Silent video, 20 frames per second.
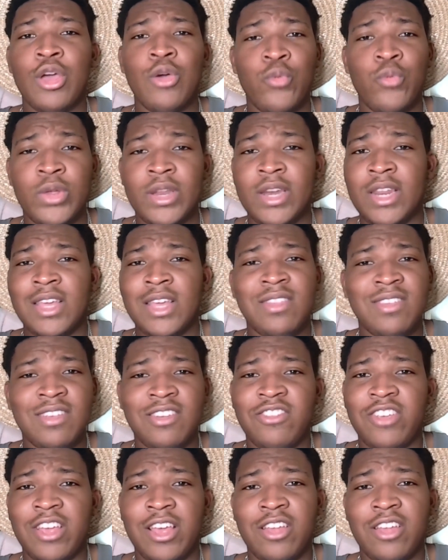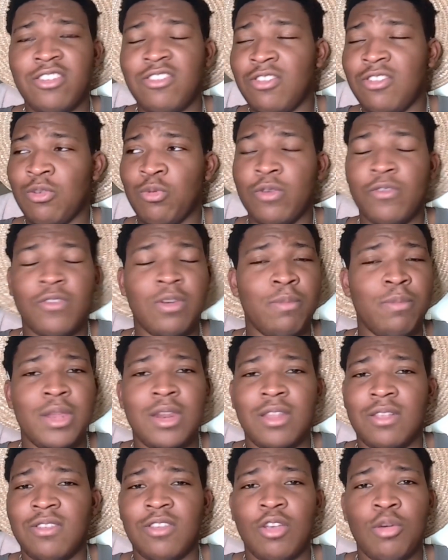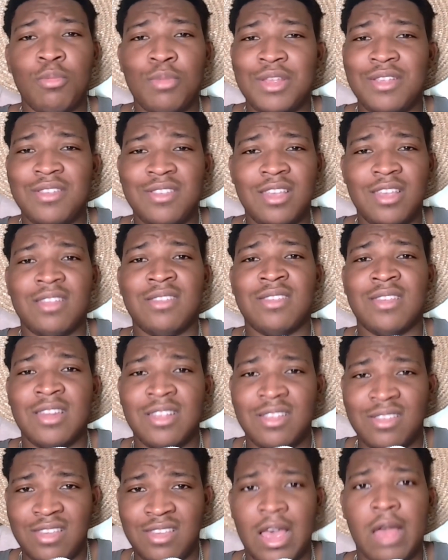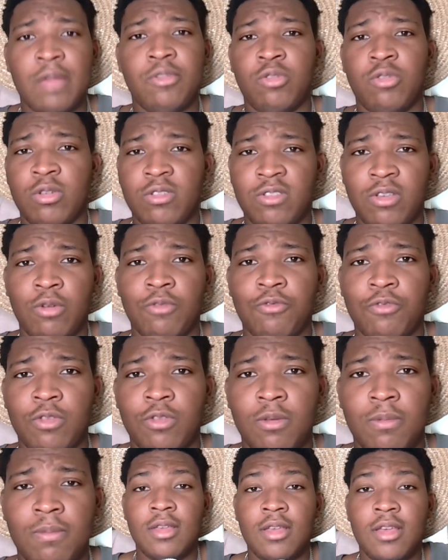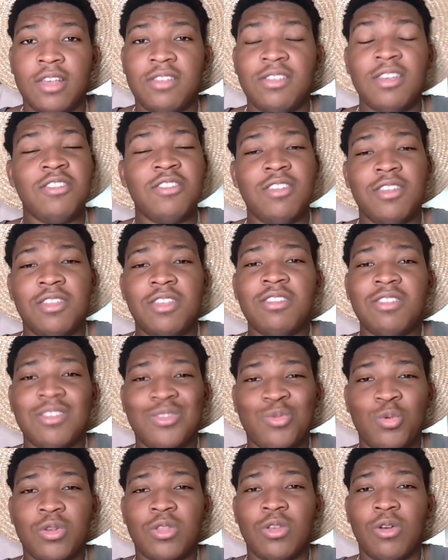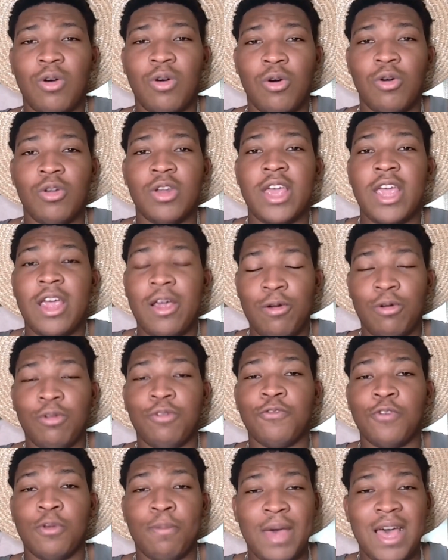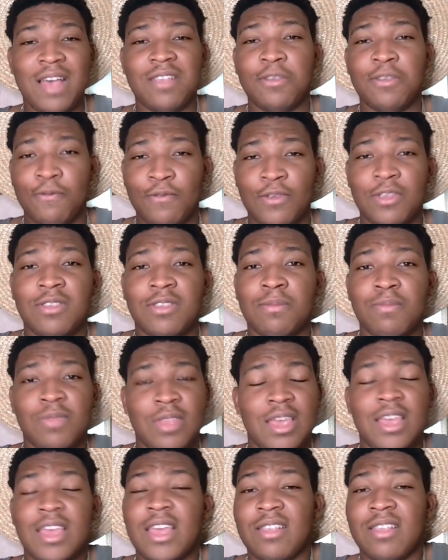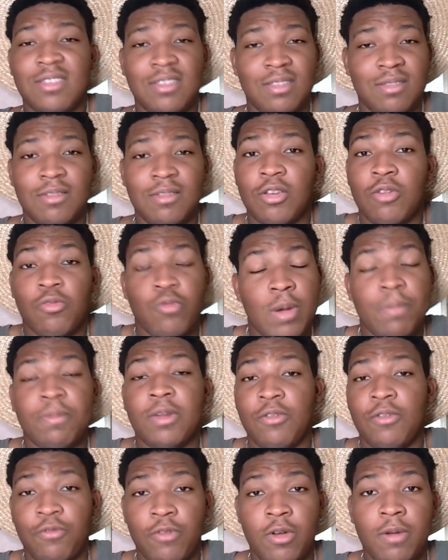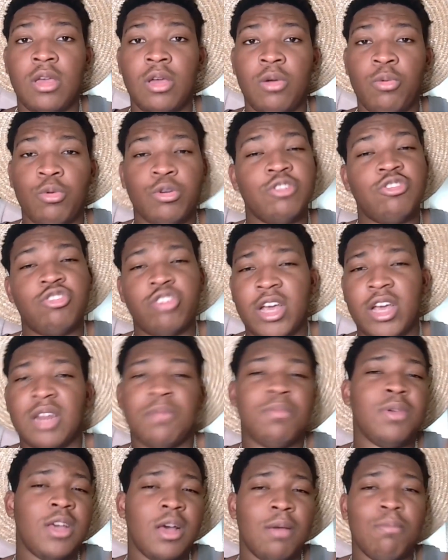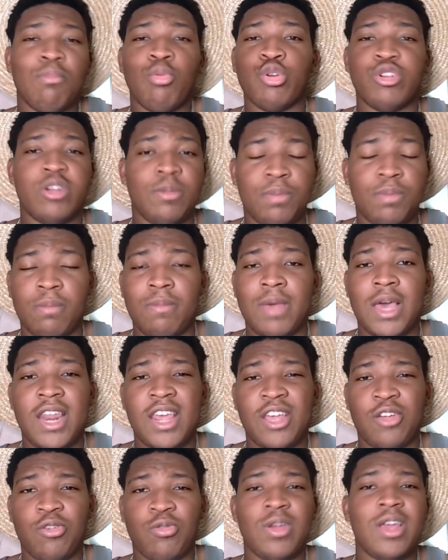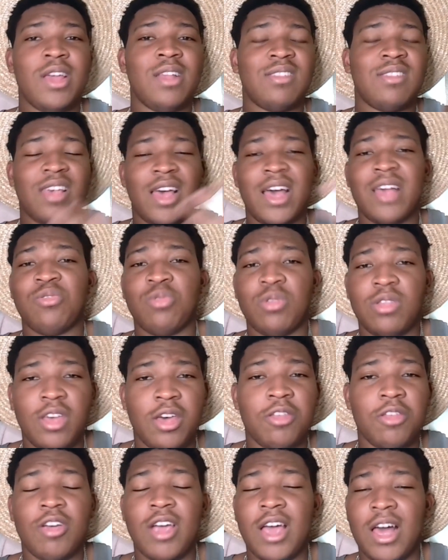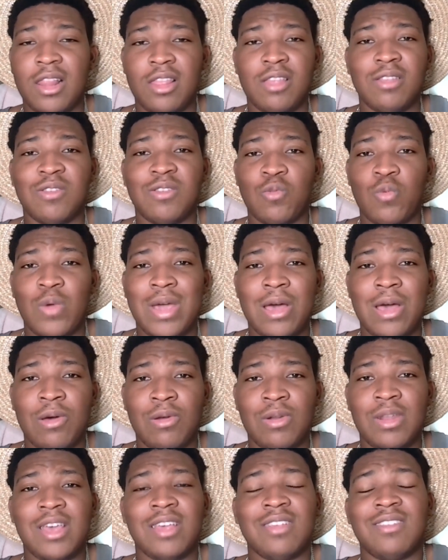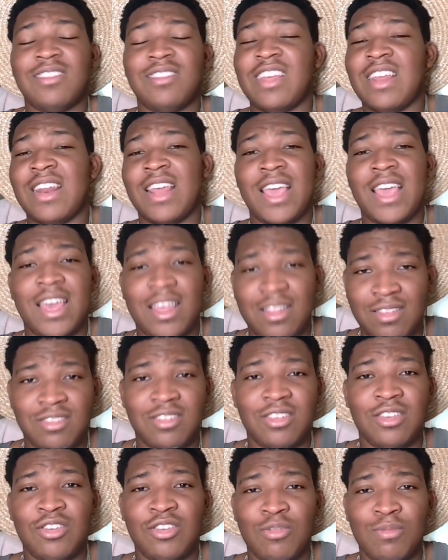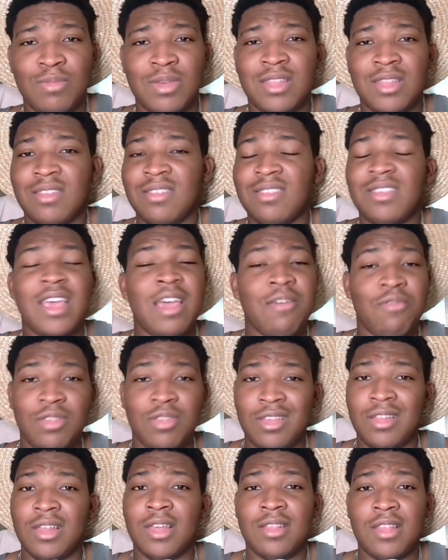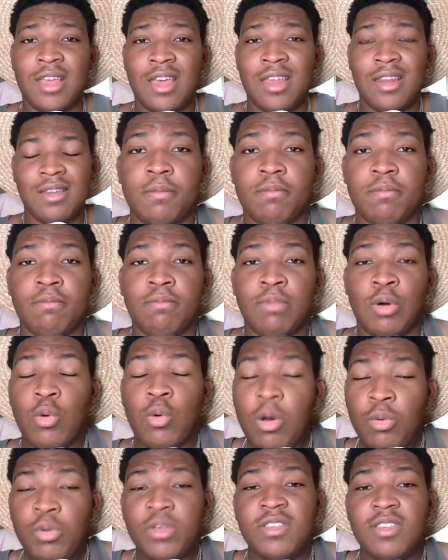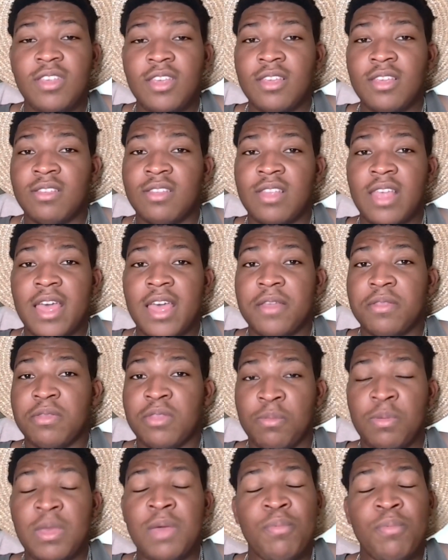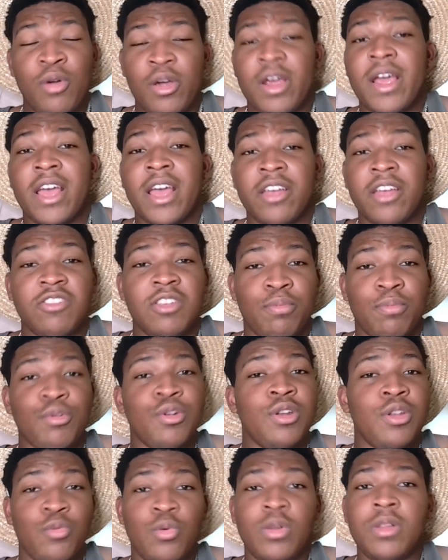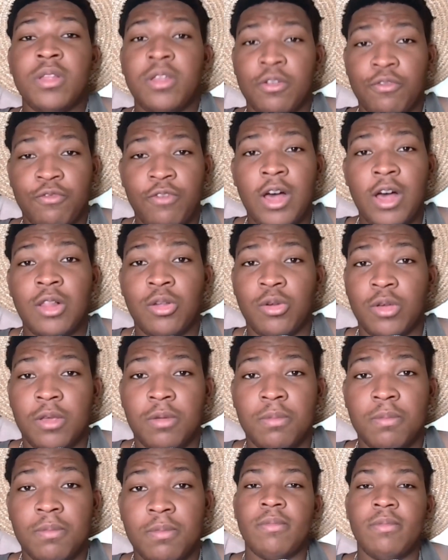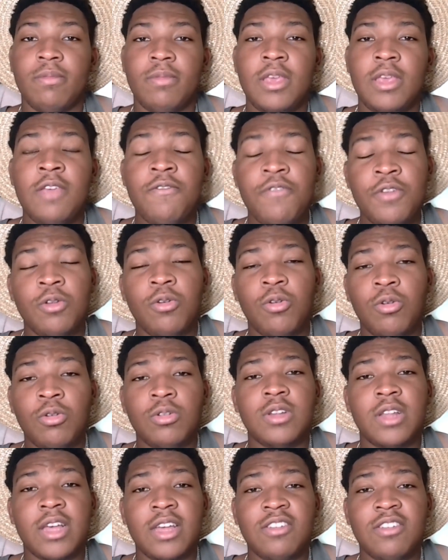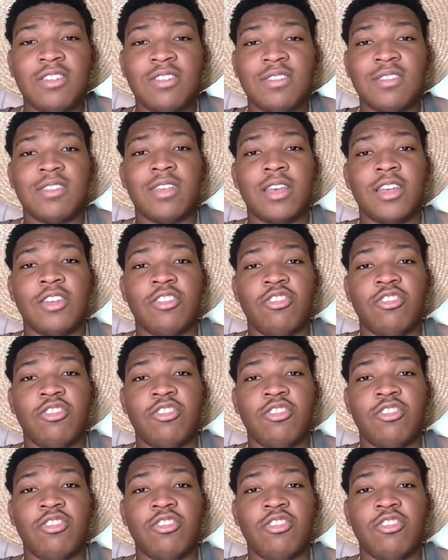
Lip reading: we need to change, we've committed so many sins and it's time to atone for them. Essentially, this is where the whole Harold for pacifism thing has erupted from, where he's trying to become more diplomatic, create ties with other islands around, extend hands to humans, everything like that. But what we see is that the people are actually pretty willing to follow him. Even old legends like